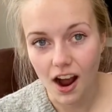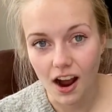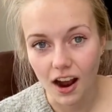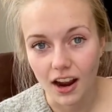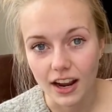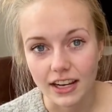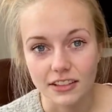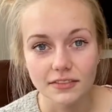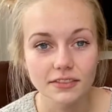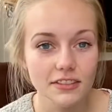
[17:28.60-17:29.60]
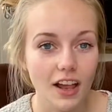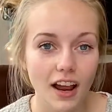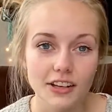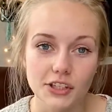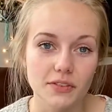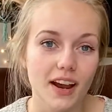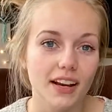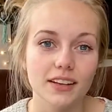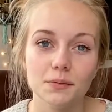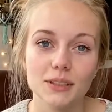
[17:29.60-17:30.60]
I just
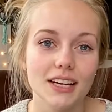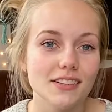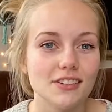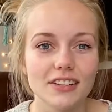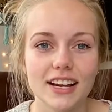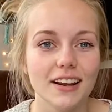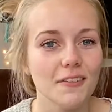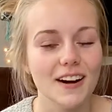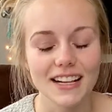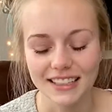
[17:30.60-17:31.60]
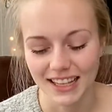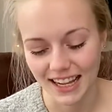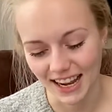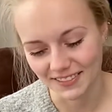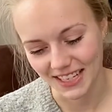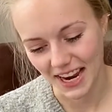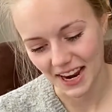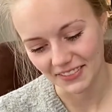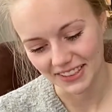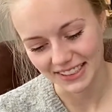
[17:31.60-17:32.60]
vacuumed yesterday. Why did that have to
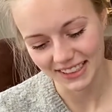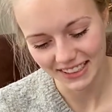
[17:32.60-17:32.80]
happen?